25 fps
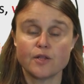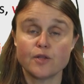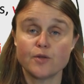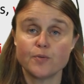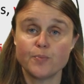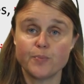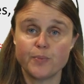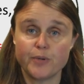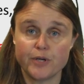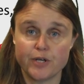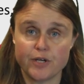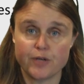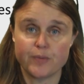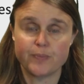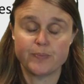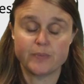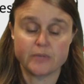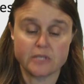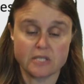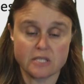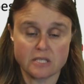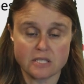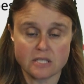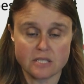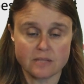The
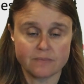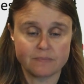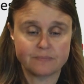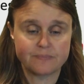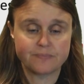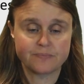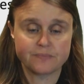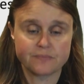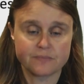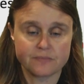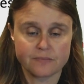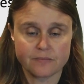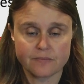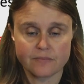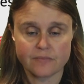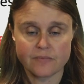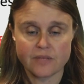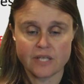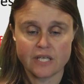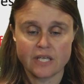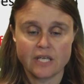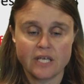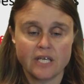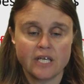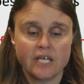purpose.
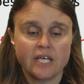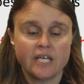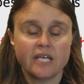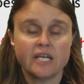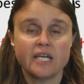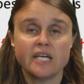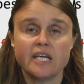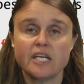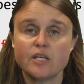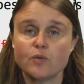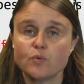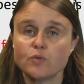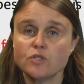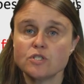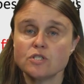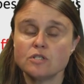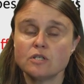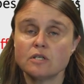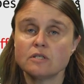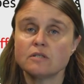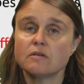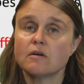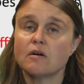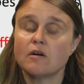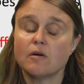It was
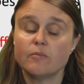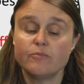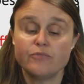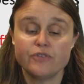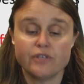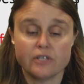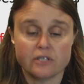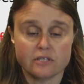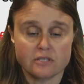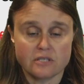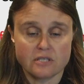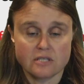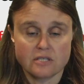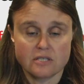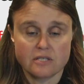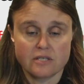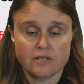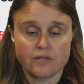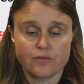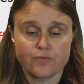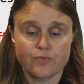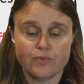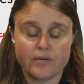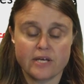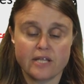not obvious
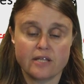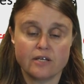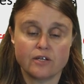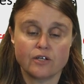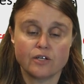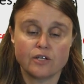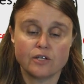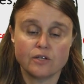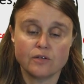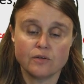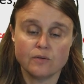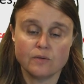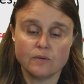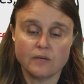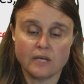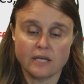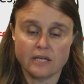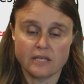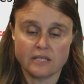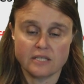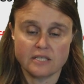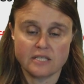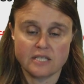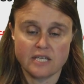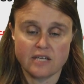whether GNU
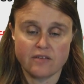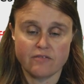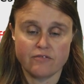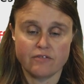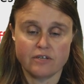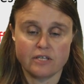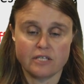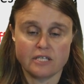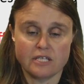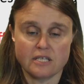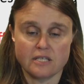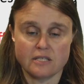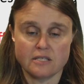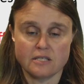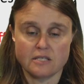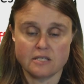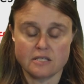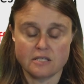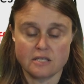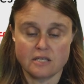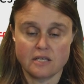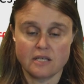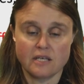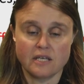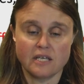
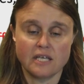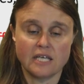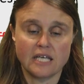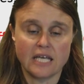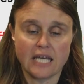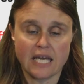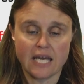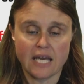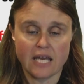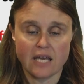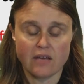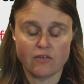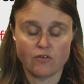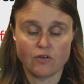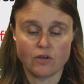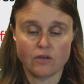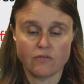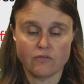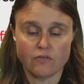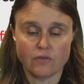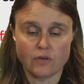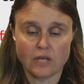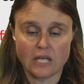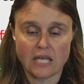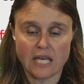activities
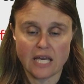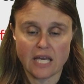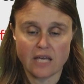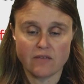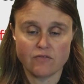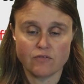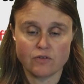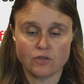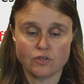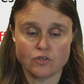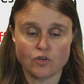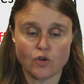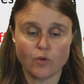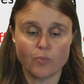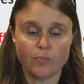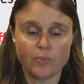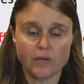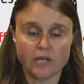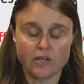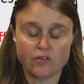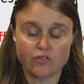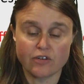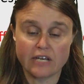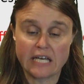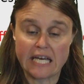gave
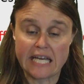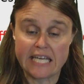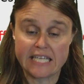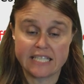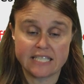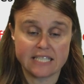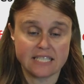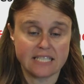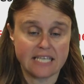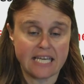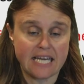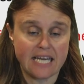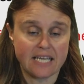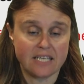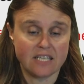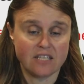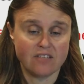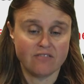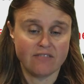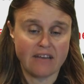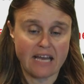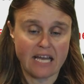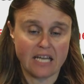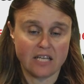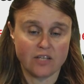topic-related
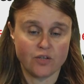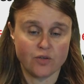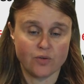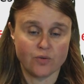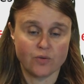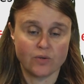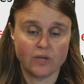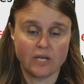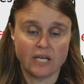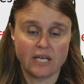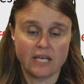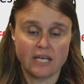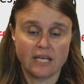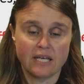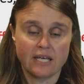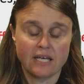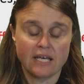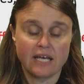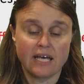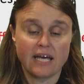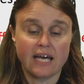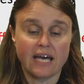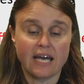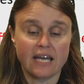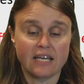added value,
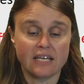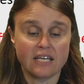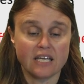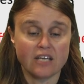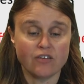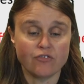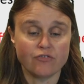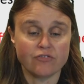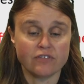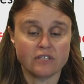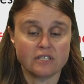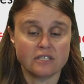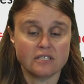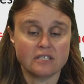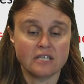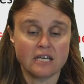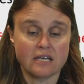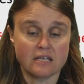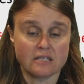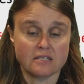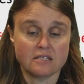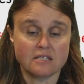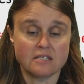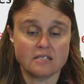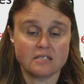and if it
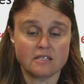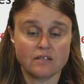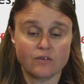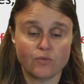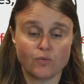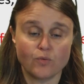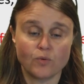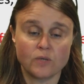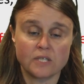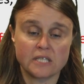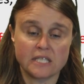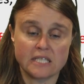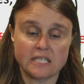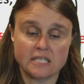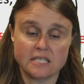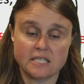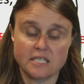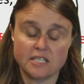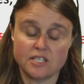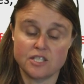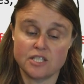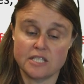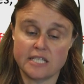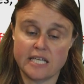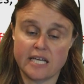does, what is
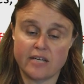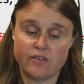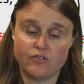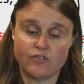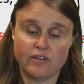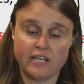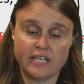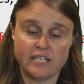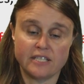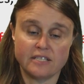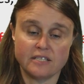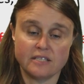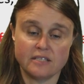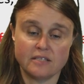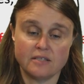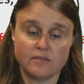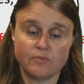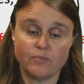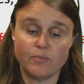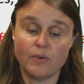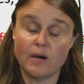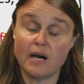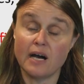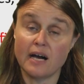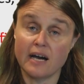it generated
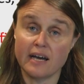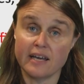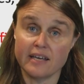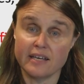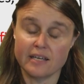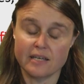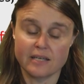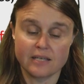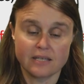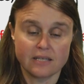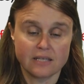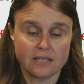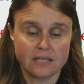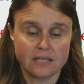by?